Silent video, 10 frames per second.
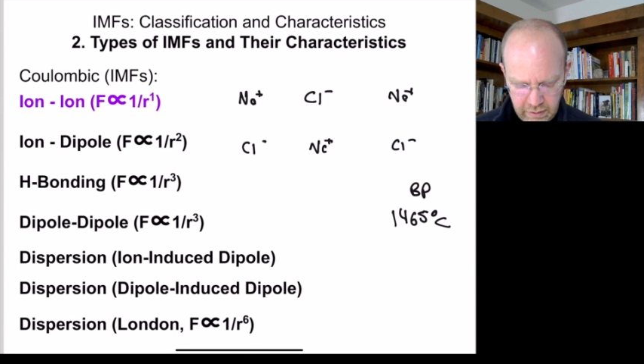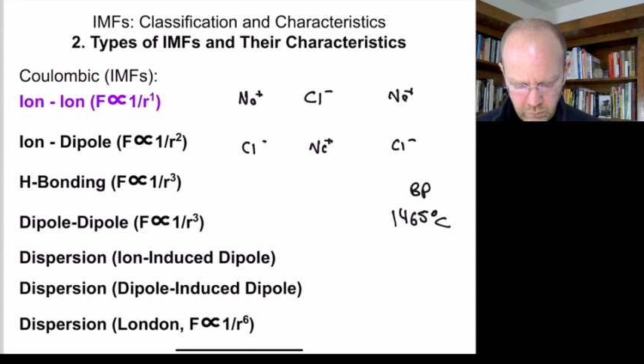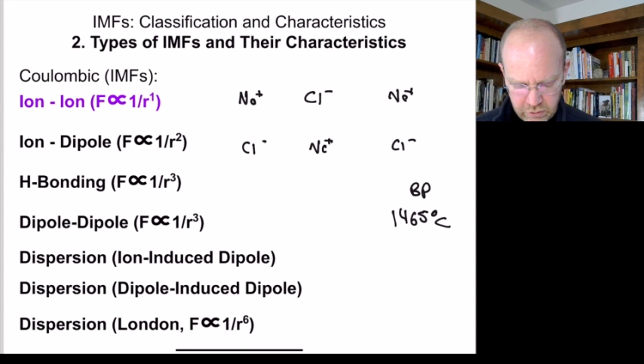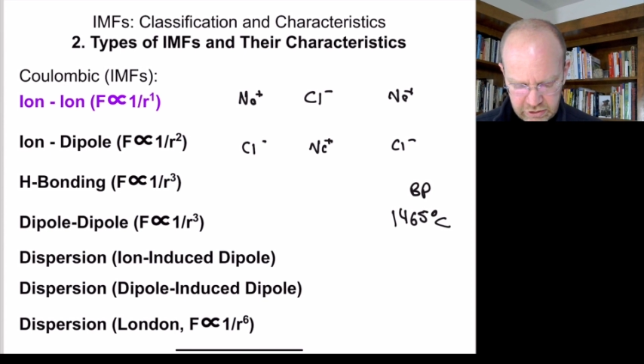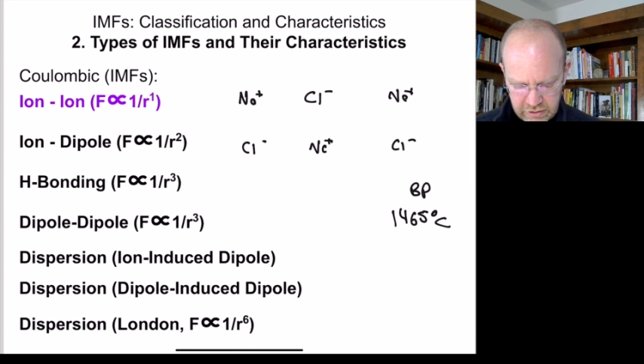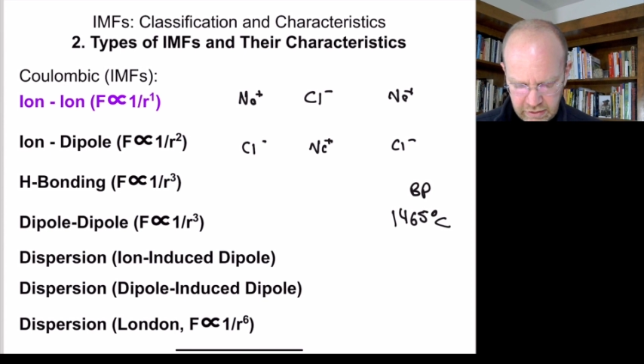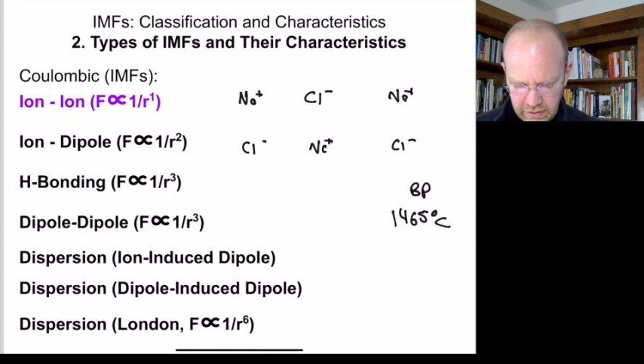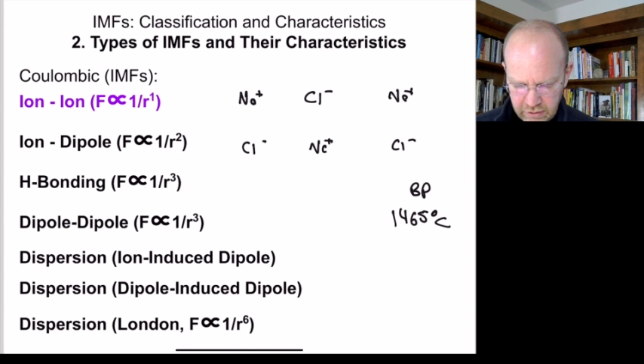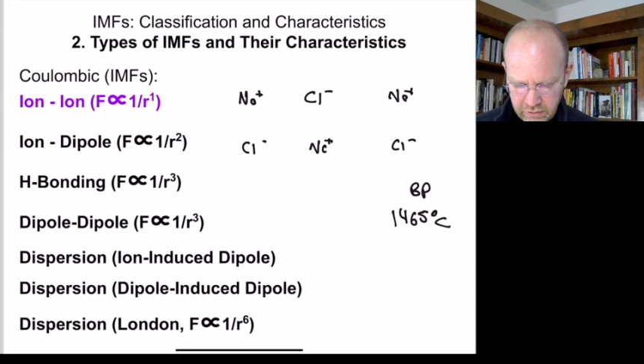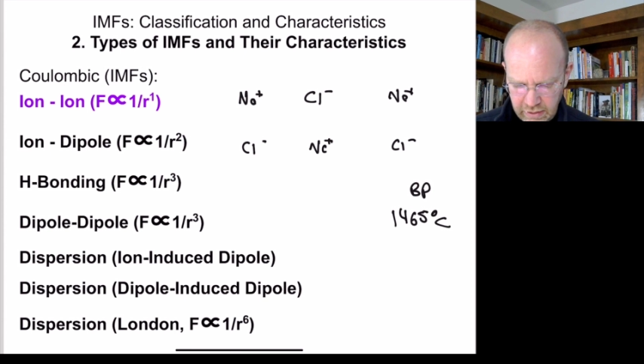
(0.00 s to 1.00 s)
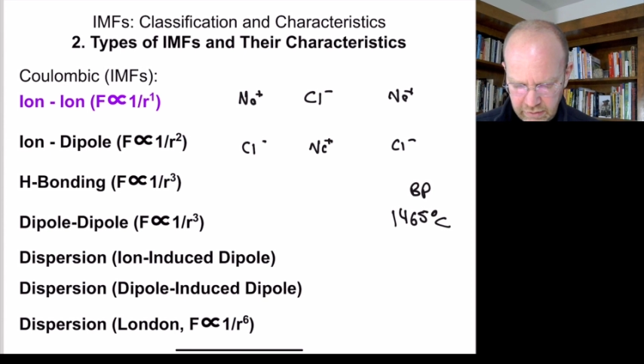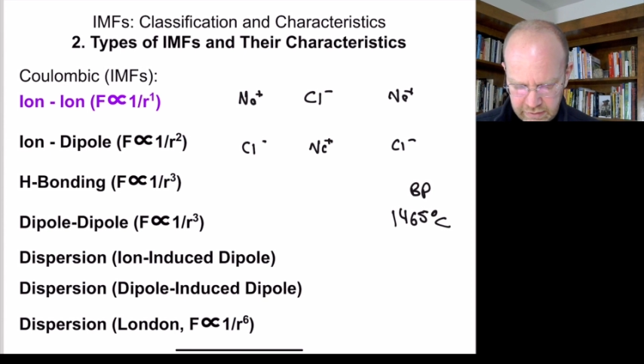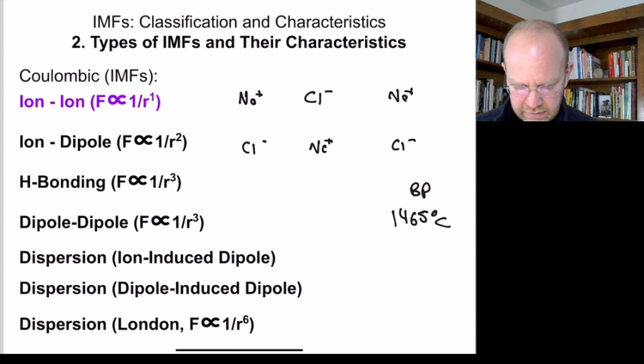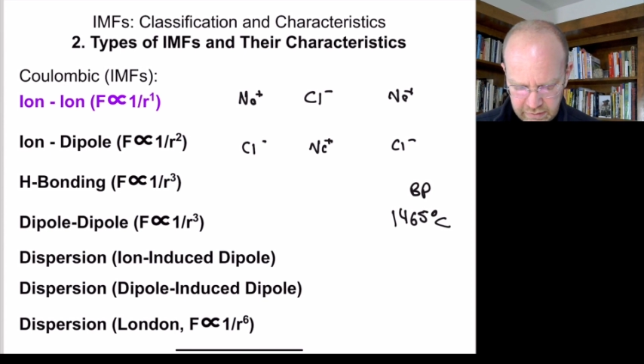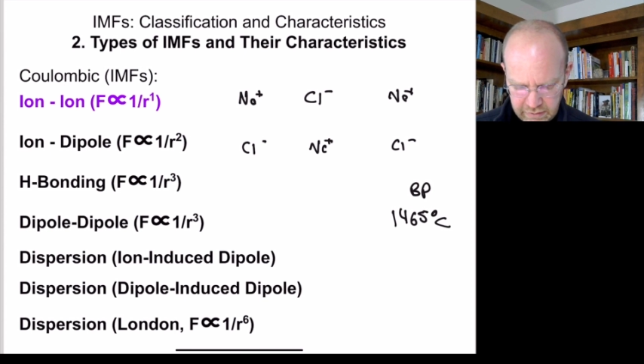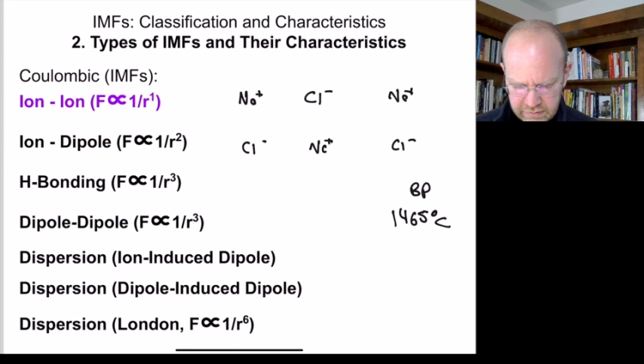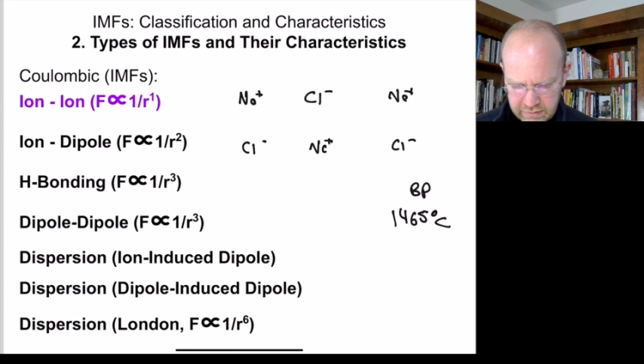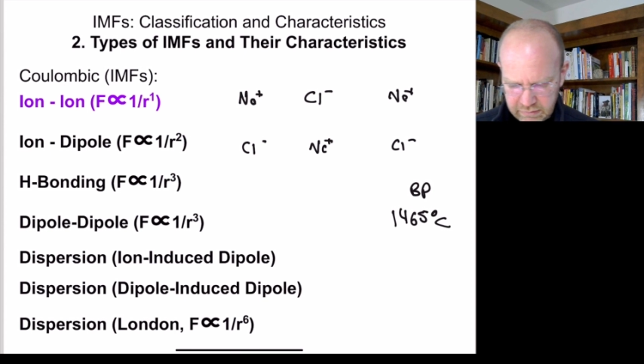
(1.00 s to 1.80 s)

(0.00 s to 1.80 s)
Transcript: And we're just going to kind of go down this list.